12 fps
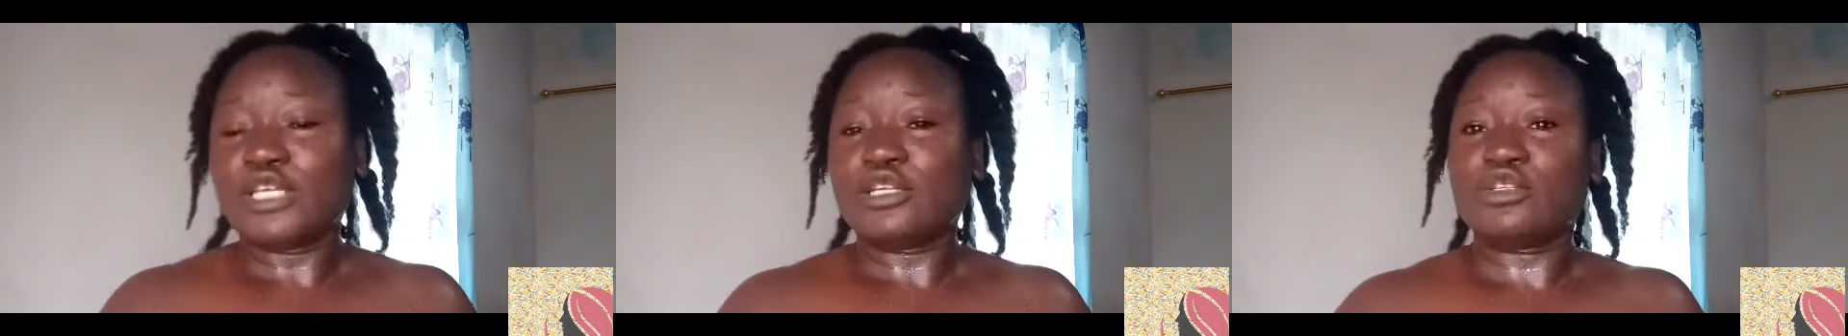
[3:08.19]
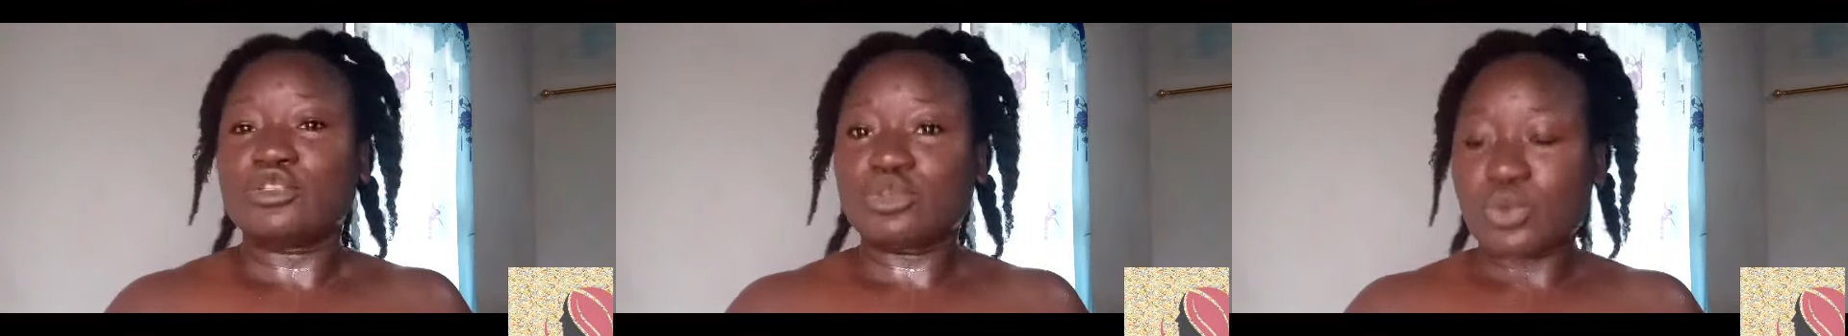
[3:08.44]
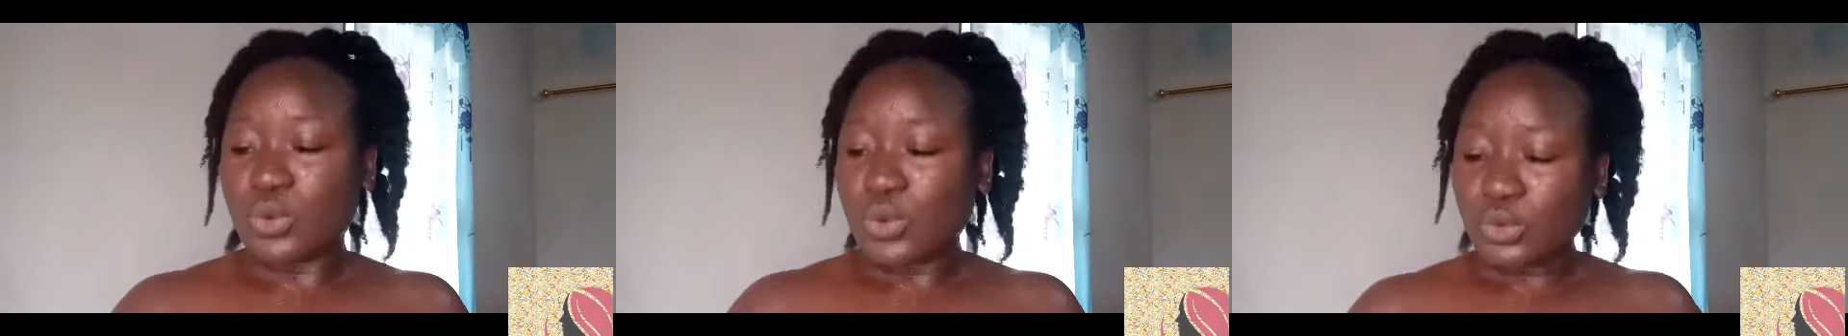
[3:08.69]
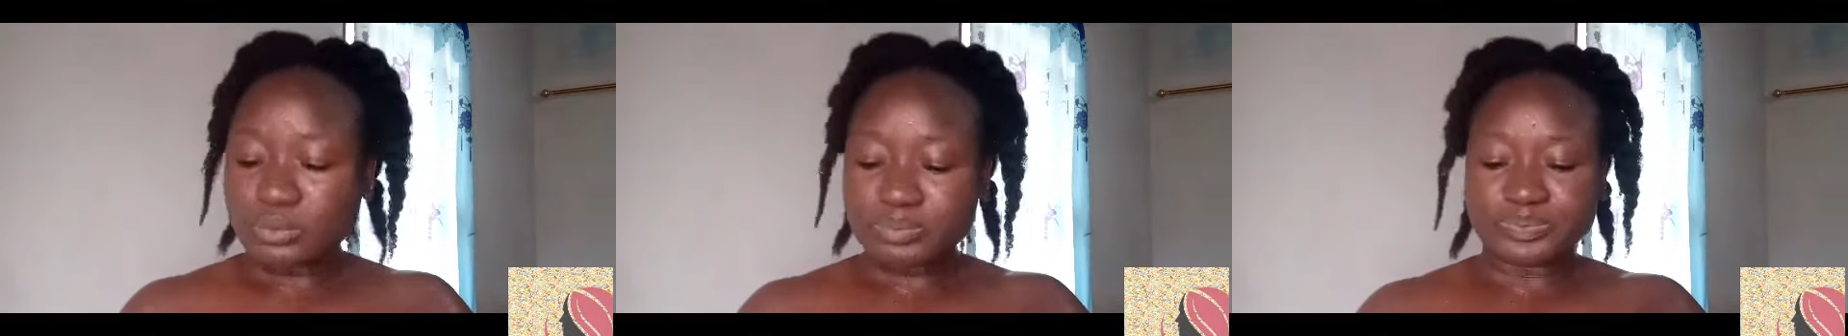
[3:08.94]

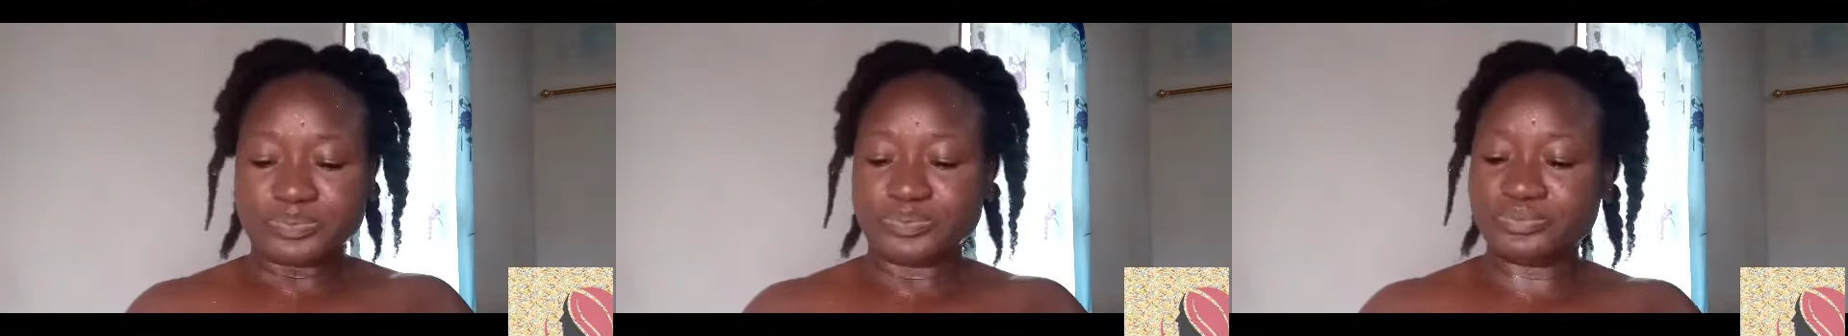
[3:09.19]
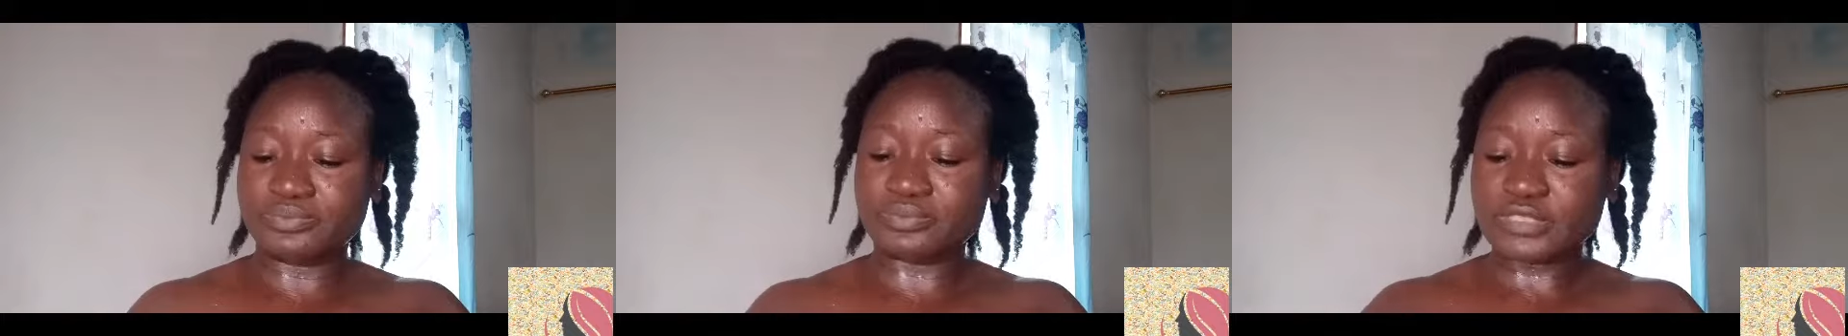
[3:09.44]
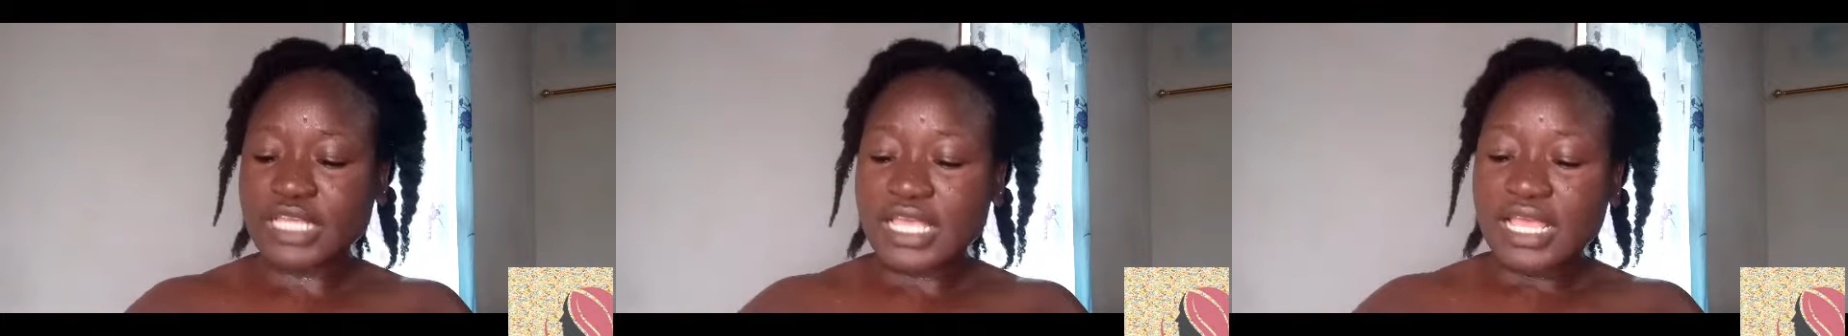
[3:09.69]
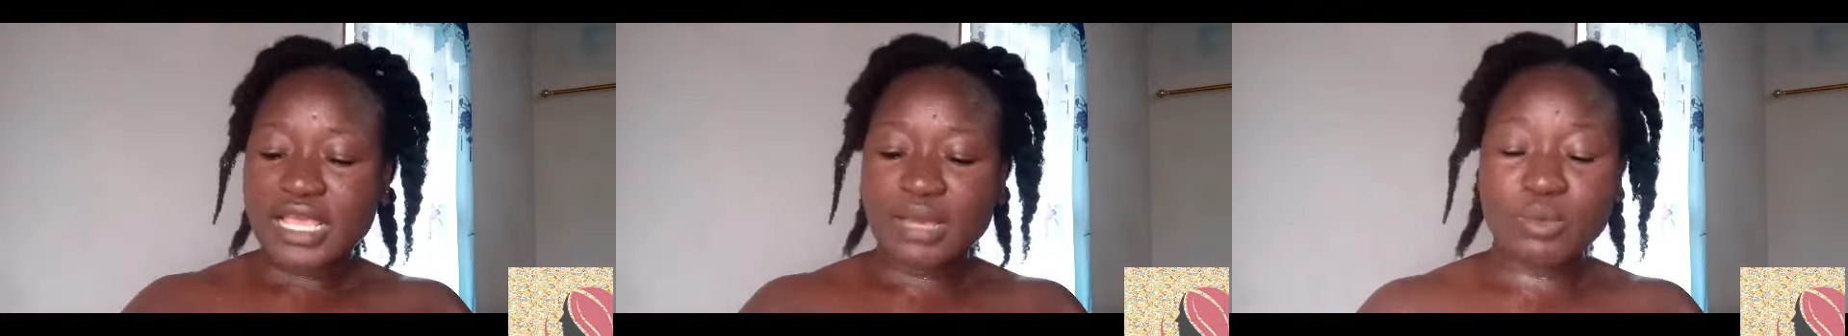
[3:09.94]
So
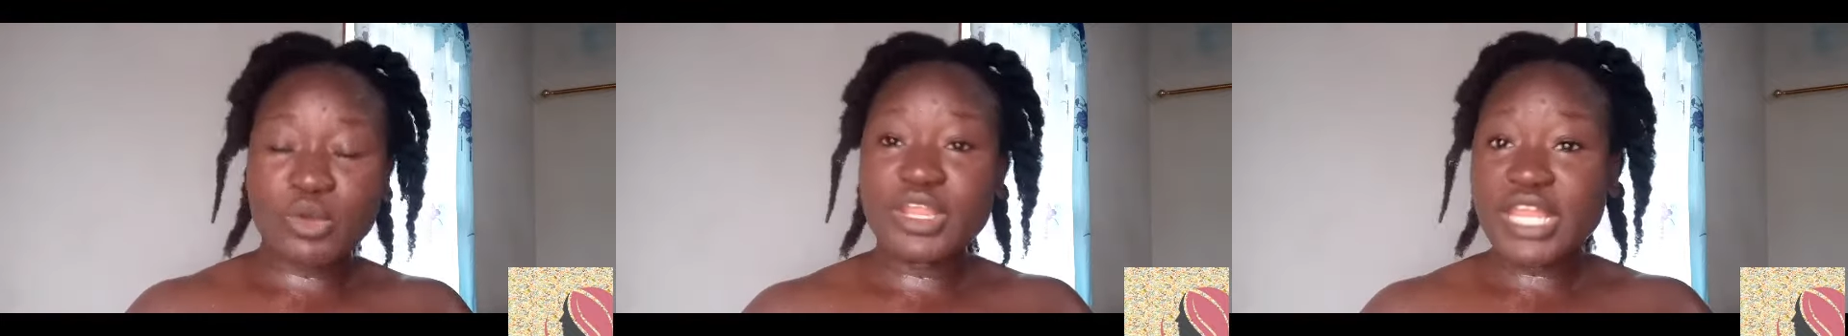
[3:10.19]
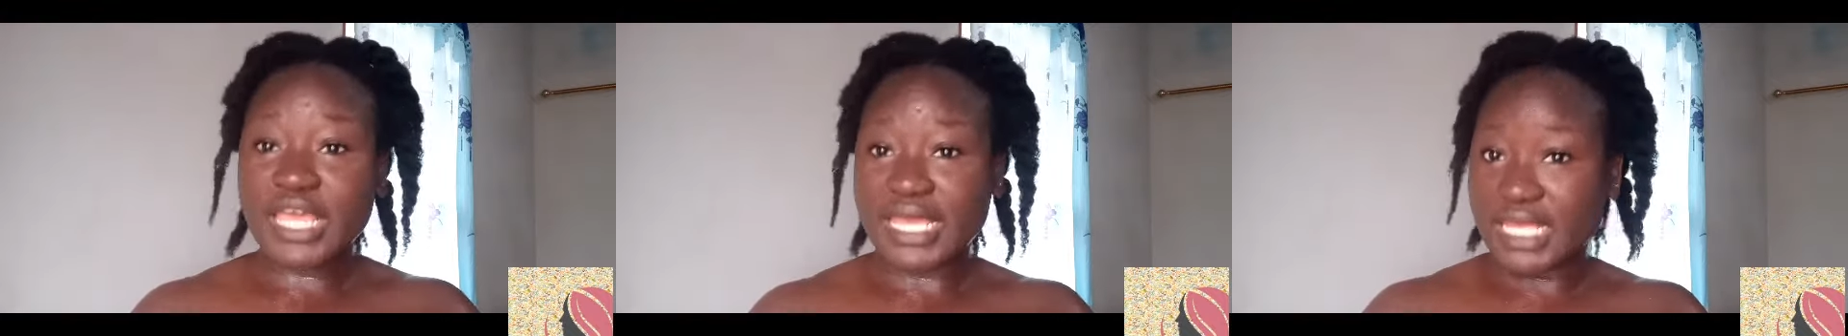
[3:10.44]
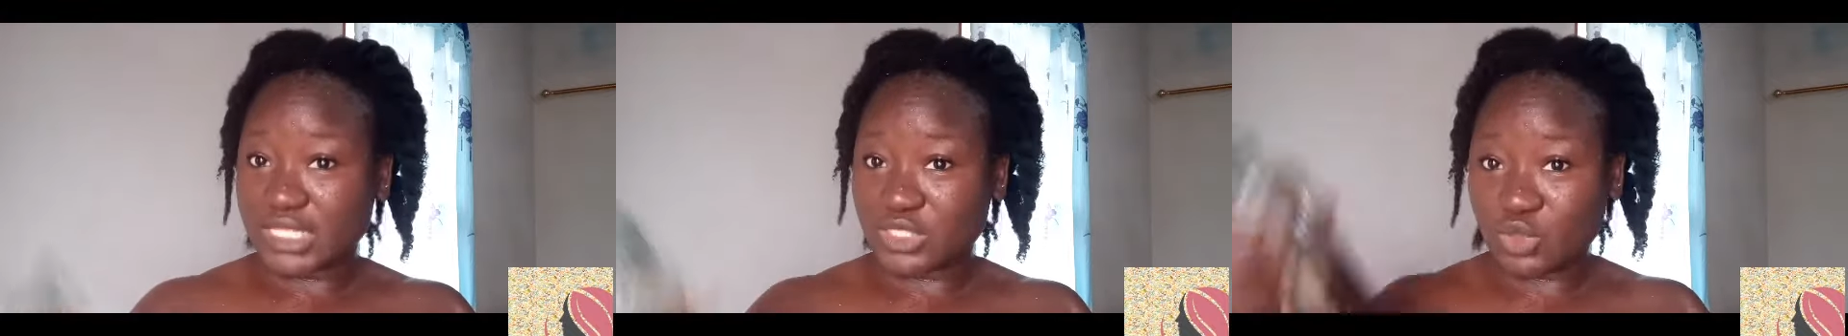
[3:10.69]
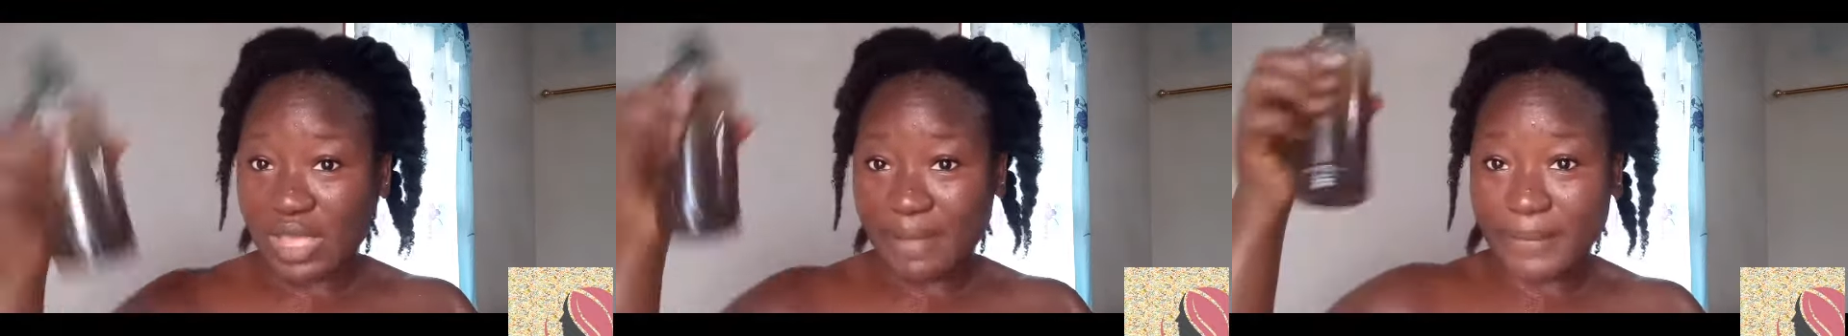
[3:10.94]
I'm going ahead
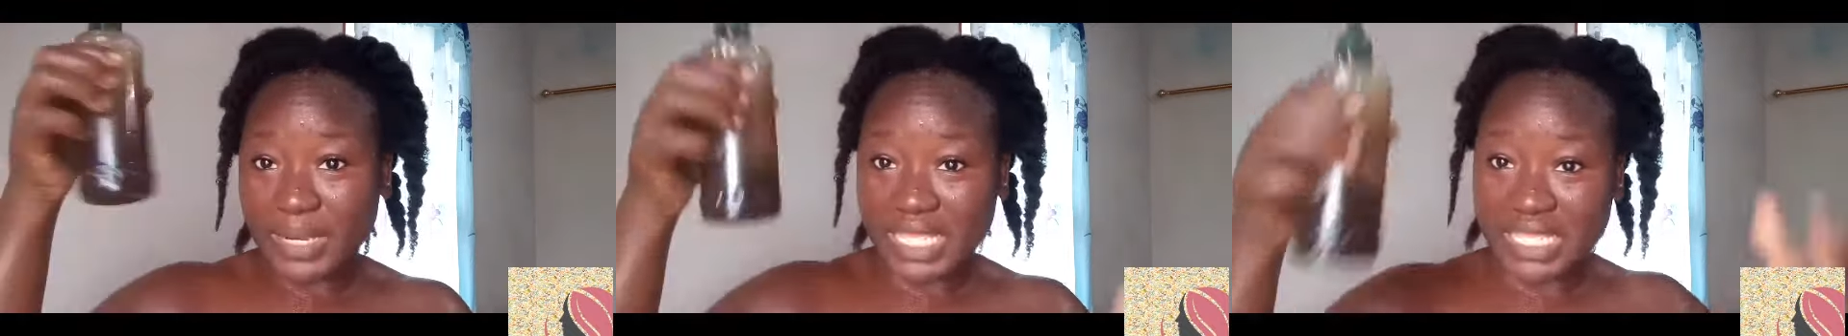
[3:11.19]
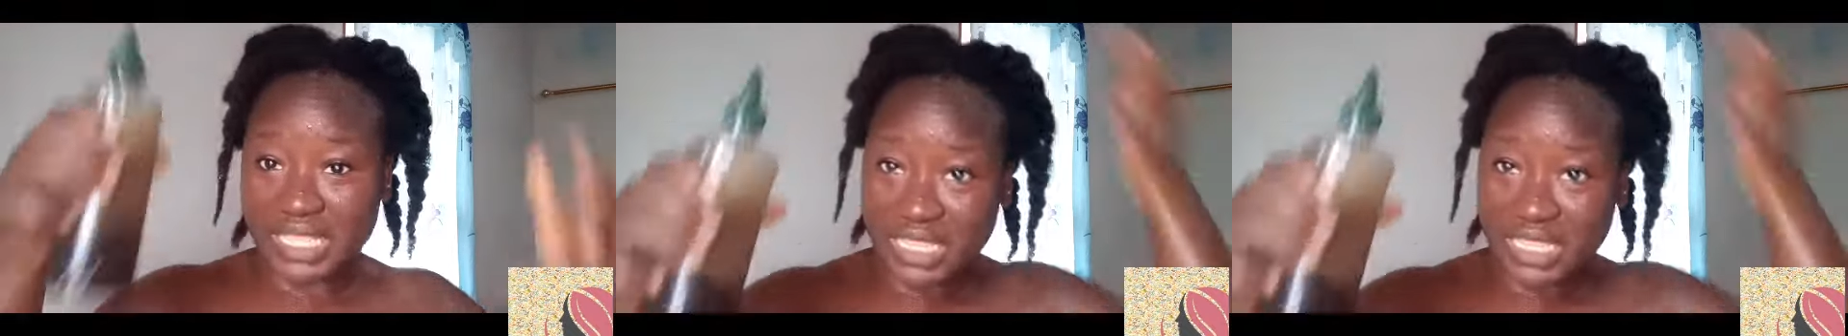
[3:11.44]
to apply